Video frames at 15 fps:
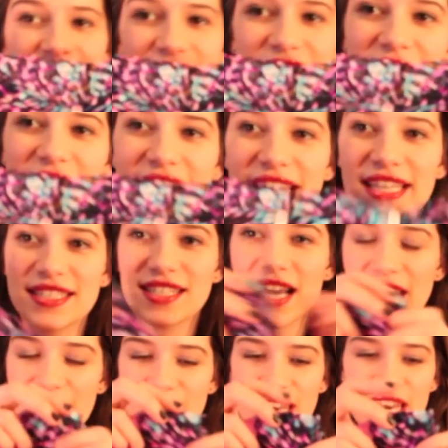it's like, it's
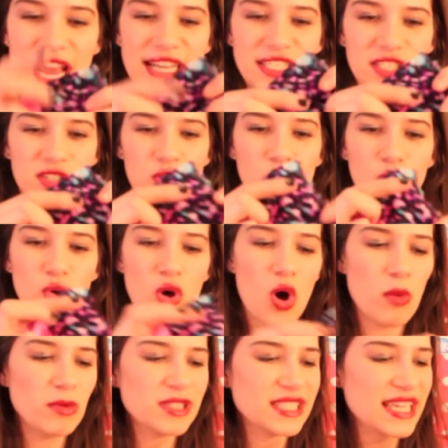got a nice cool,
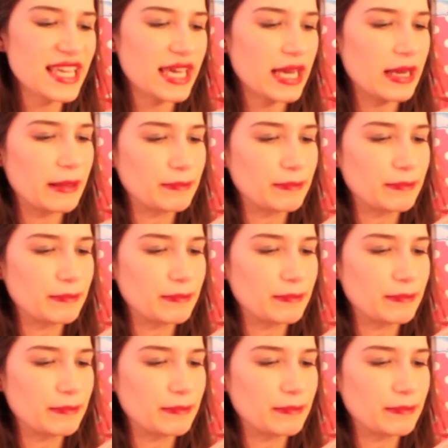almost like,